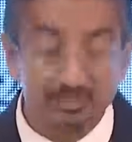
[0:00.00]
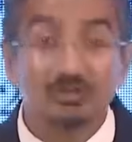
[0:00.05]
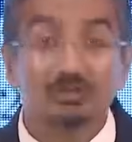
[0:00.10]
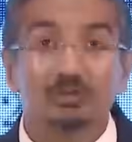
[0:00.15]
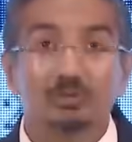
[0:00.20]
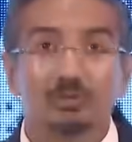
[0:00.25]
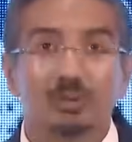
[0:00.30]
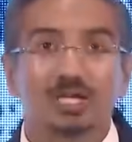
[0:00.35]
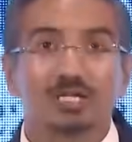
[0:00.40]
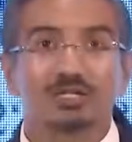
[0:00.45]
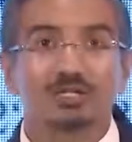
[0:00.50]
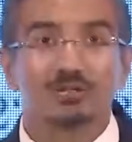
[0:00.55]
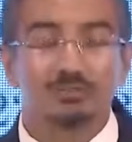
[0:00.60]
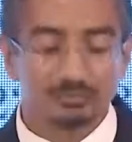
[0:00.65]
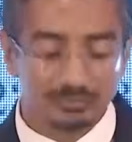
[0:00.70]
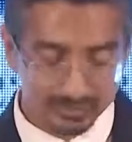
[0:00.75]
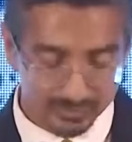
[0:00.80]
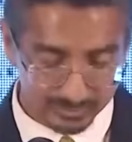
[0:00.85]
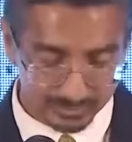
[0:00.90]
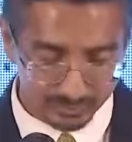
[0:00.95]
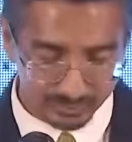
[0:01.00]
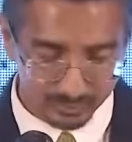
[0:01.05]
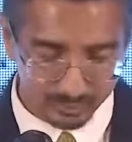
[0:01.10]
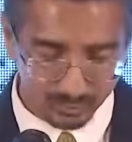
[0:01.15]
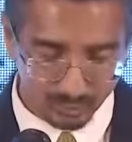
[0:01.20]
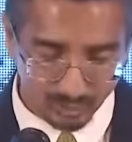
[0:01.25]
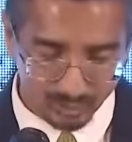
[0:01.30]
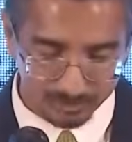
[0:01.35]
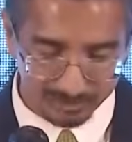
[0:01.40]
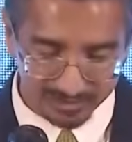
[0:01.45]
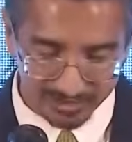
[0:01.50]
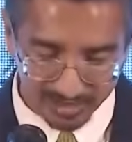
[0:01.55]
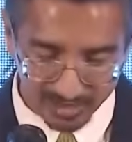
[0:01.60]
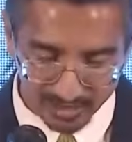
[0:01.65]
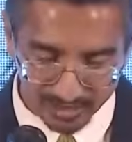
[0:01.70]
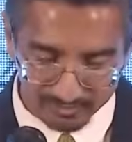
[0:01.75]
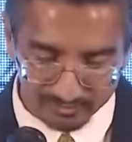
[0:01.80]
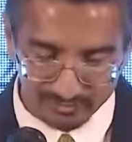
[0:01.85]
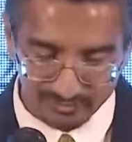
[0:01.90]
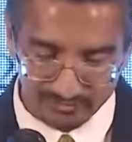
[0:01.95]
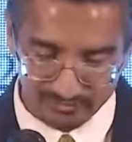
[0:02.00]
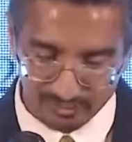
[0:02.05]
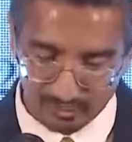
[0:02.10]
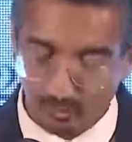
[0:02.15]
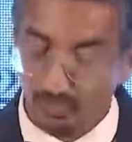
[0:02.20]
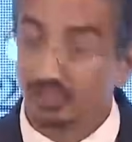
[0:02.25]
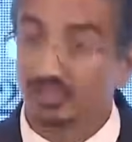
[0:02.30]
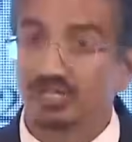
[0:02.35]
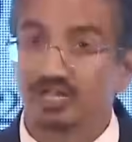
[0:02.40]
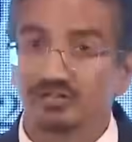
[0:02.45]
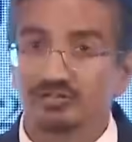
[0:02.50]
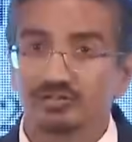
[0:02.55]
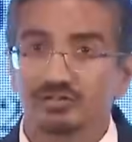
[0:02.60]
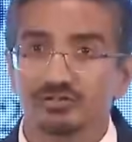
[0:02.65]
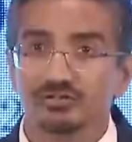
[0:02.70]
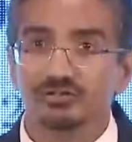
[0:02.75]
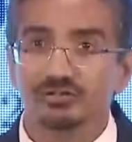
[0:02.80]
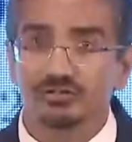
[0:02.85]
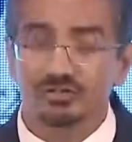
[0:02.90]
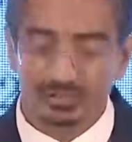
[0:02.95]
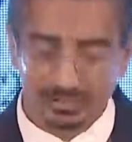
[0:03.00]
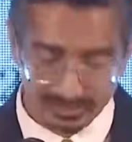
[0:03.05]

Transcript: to welcome you on behalf of the organizers,